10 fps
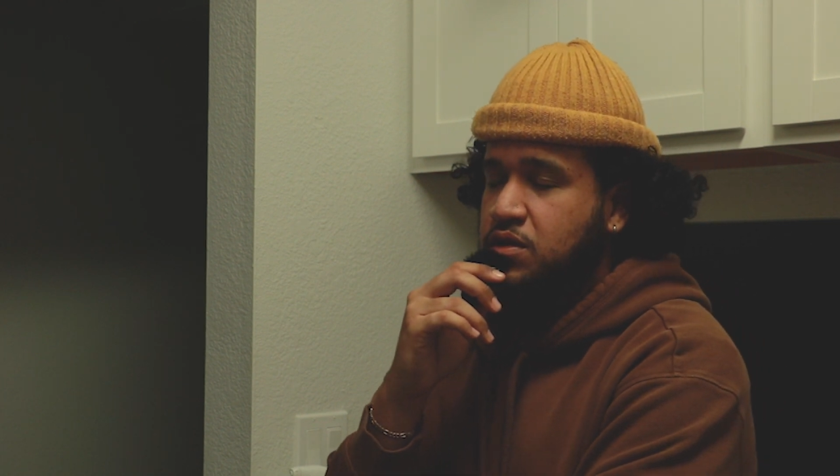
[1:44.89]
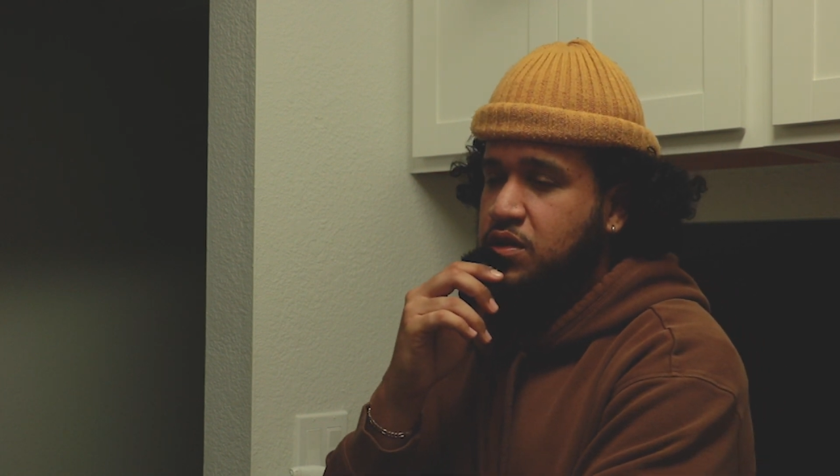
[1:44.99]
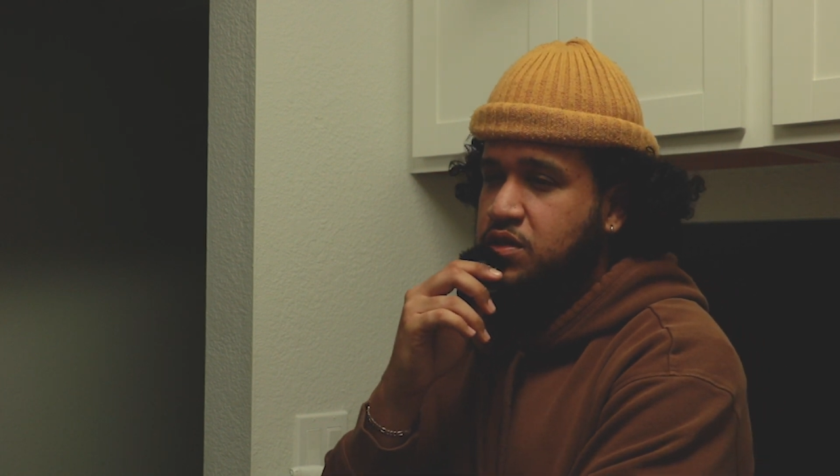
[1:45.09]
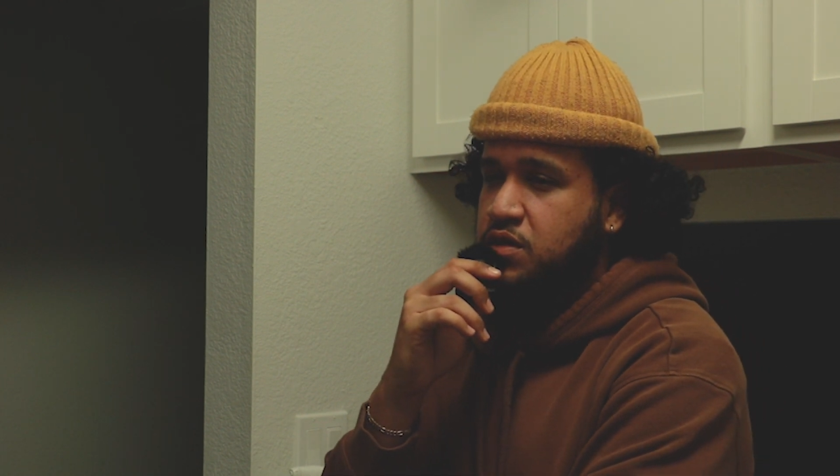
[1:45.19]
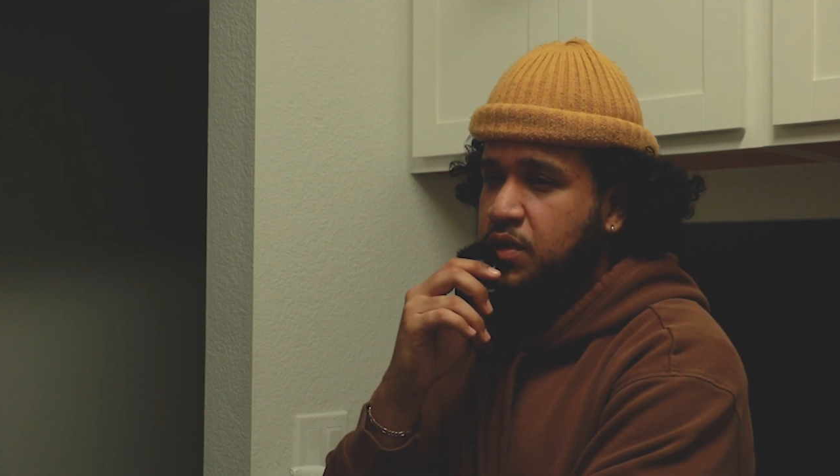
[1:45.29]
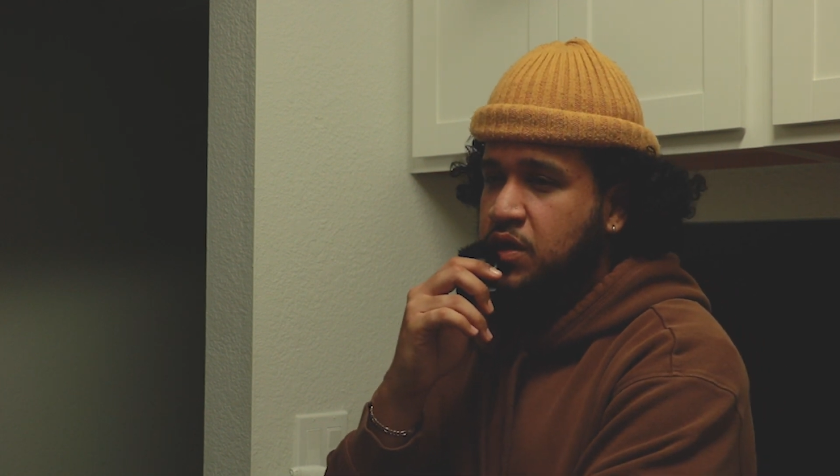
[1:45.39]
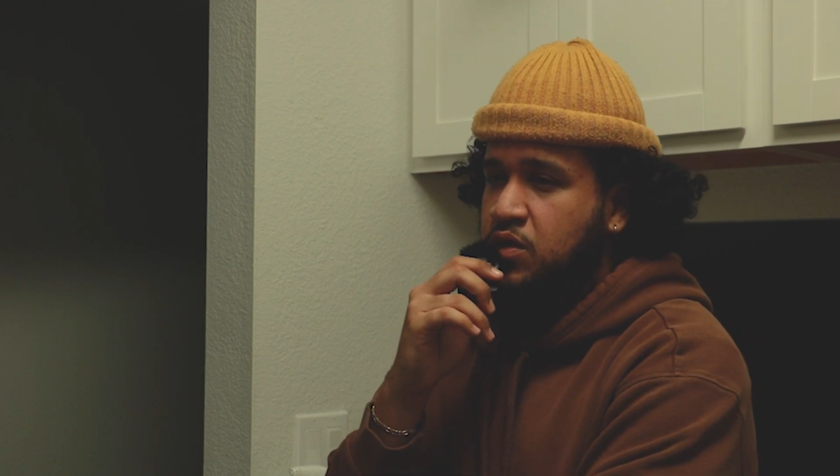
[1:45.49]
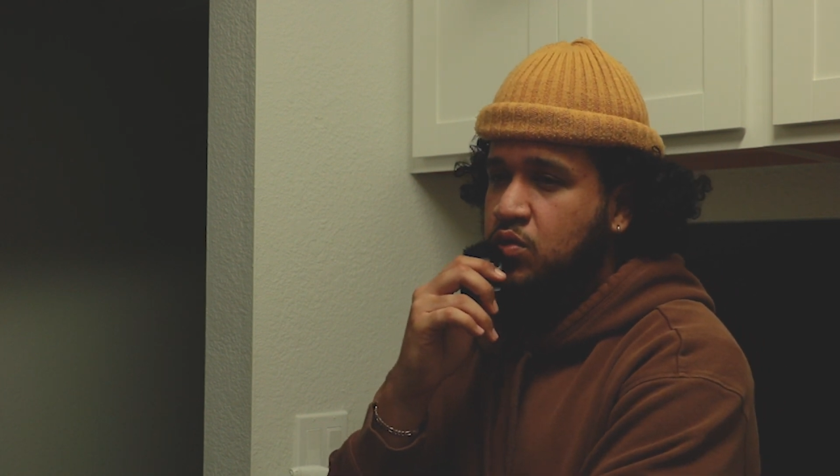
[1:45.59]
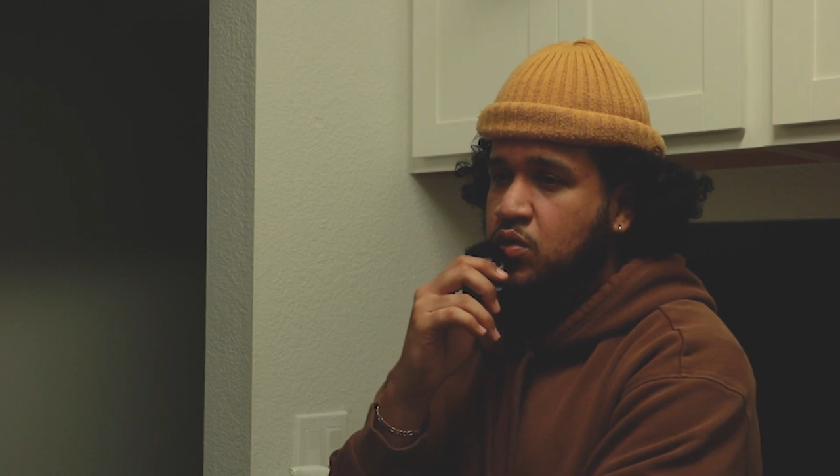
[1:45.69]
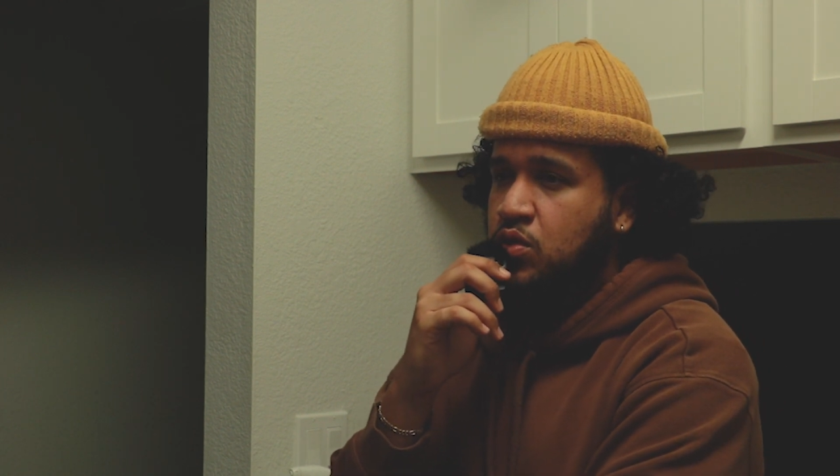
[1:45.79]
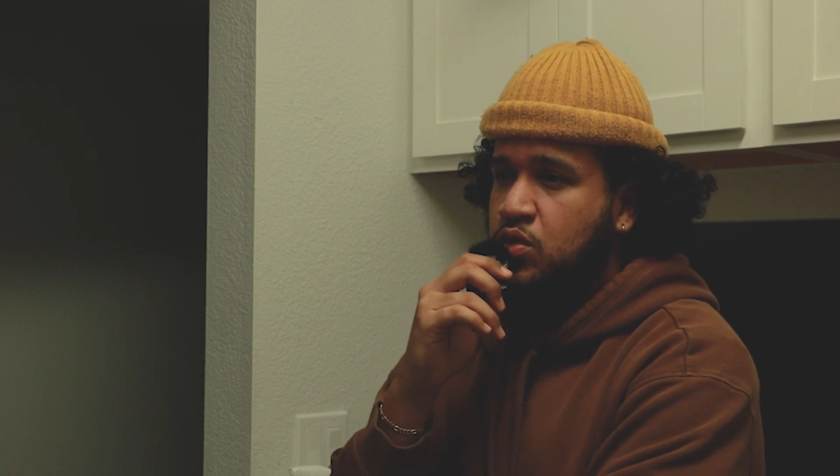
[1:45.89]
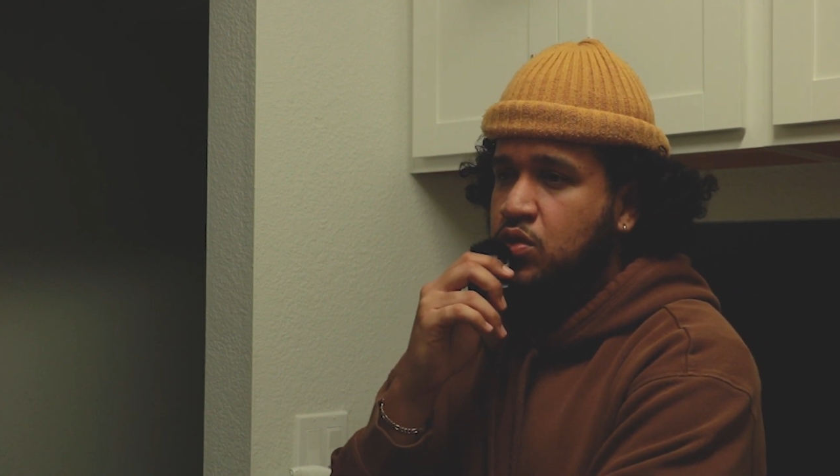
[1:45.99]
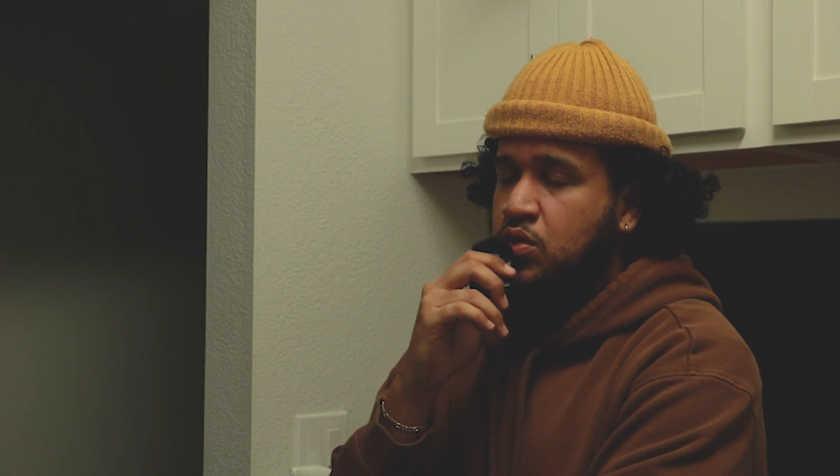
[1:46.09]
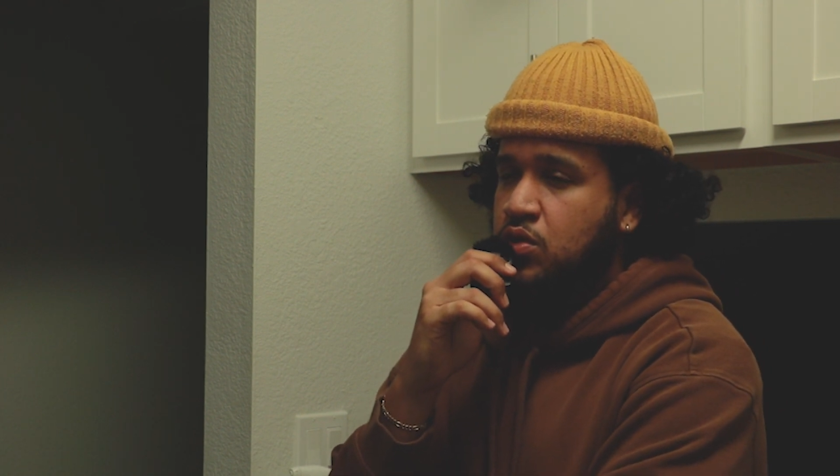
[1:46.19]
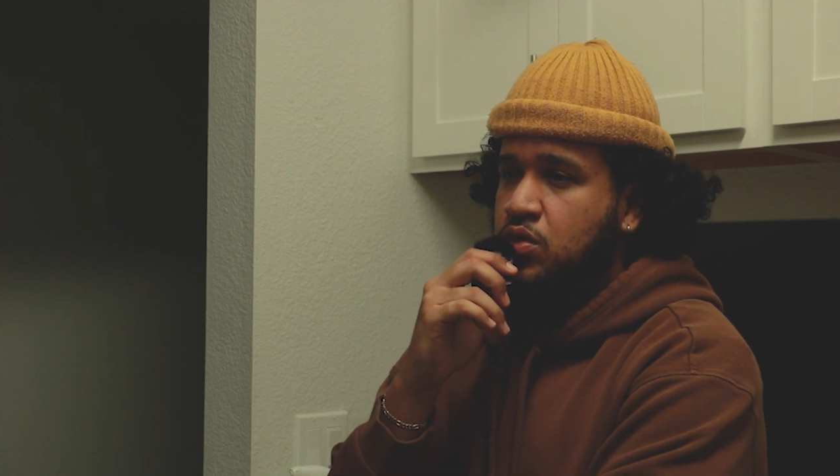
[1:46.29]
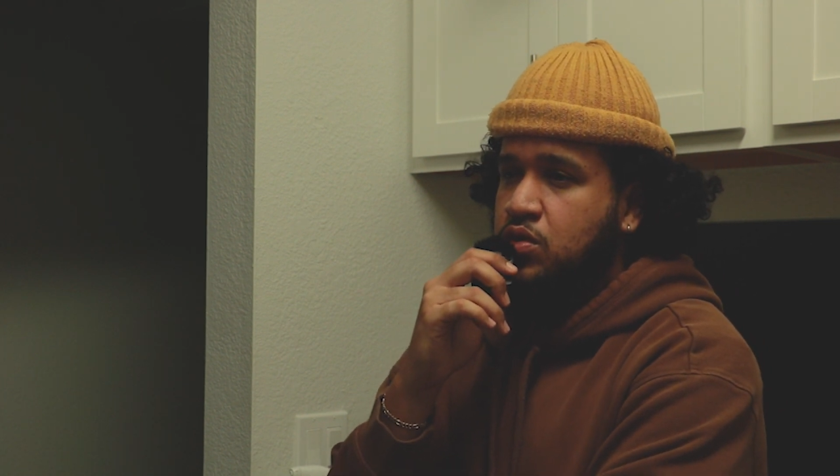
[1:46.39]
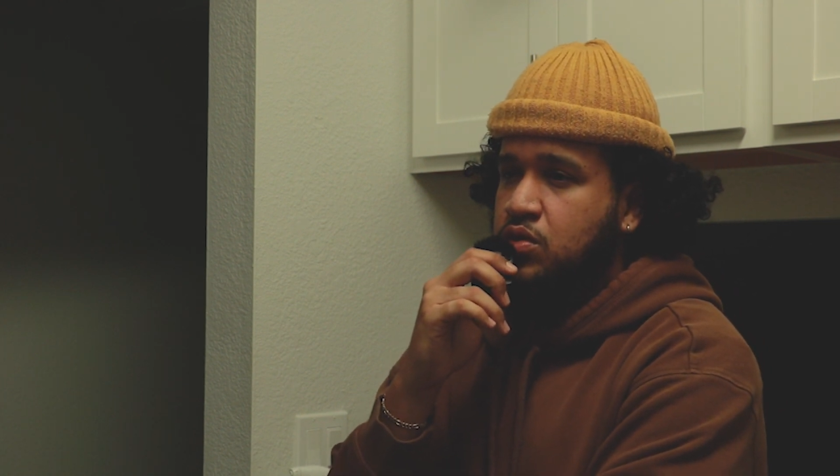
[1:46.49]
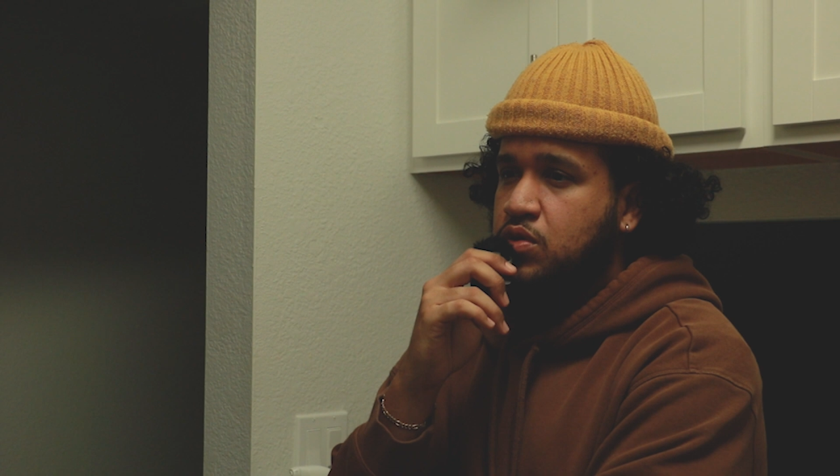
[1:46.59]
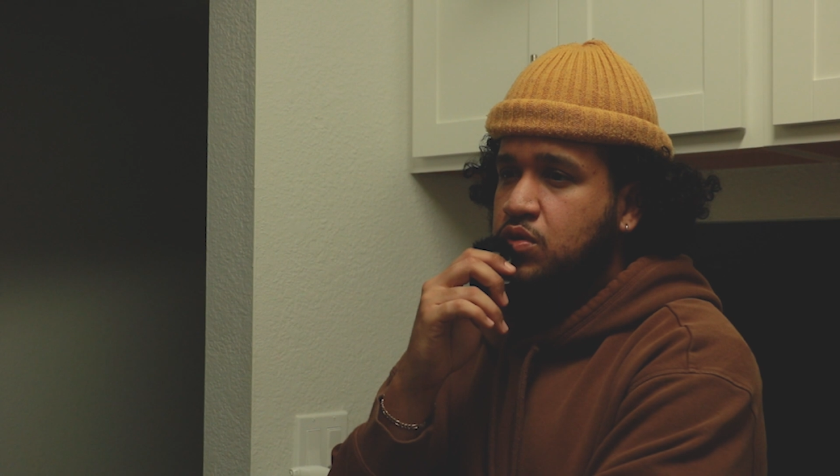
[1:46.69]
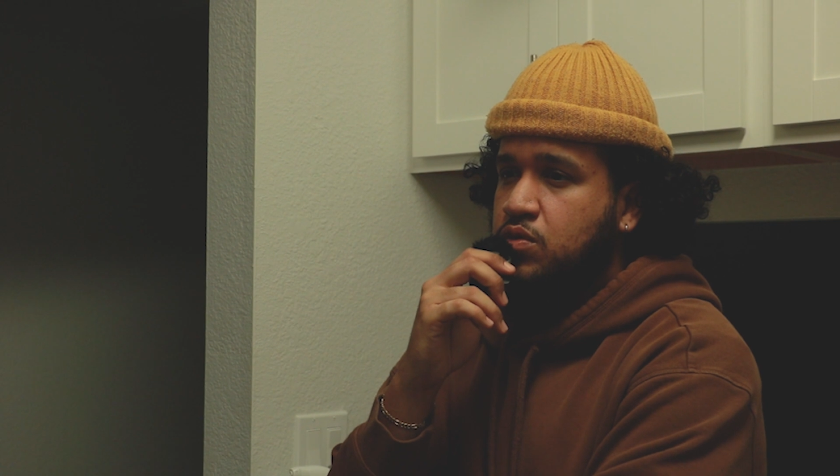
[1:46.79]
It's about
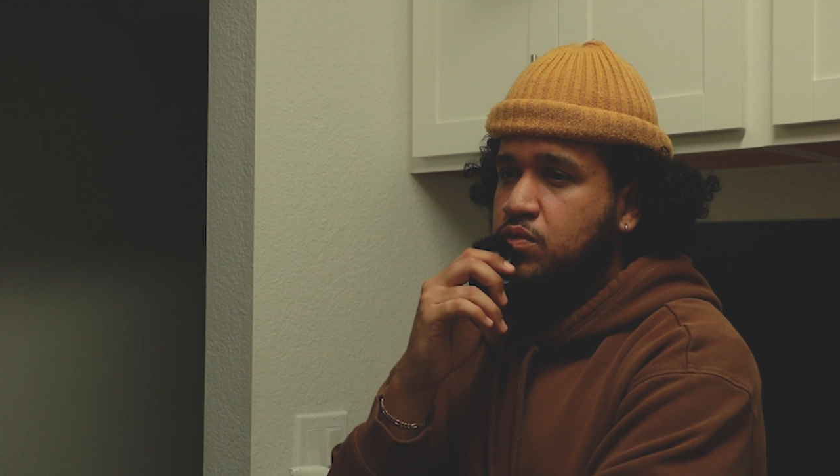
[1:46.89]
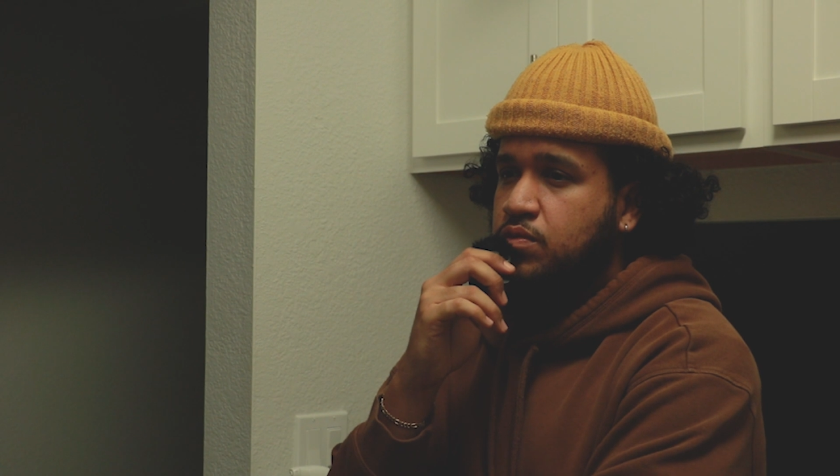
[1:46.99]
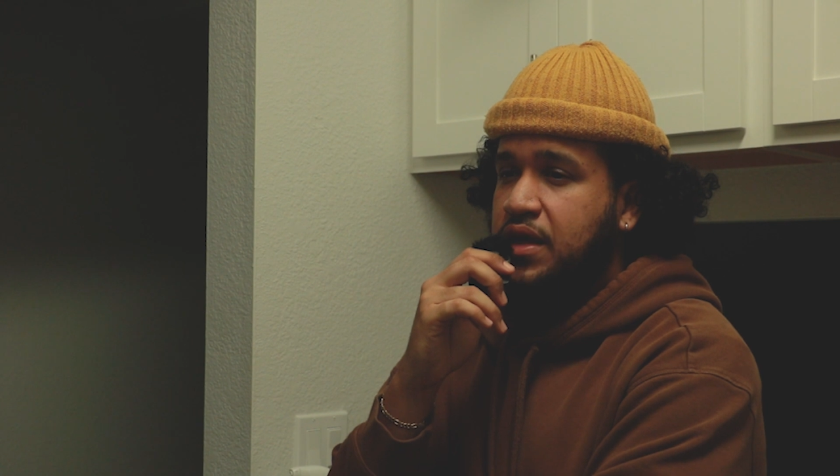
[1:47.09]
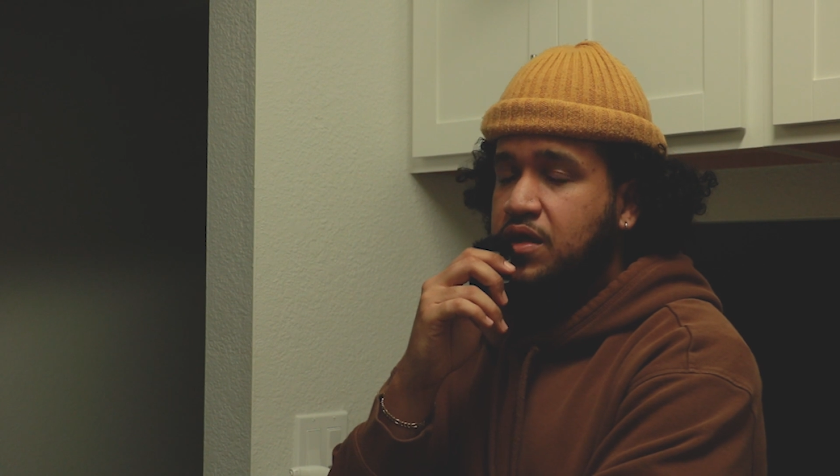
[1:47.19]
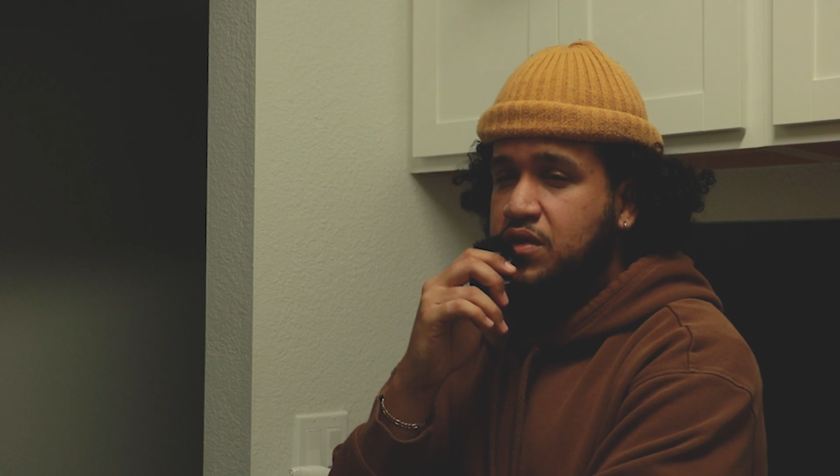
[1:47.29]
making